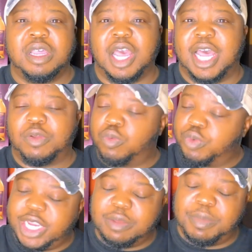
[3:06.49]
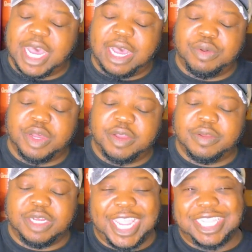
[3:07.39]
Read about
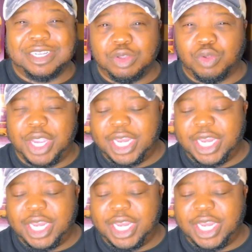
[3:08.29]
Nathan Green,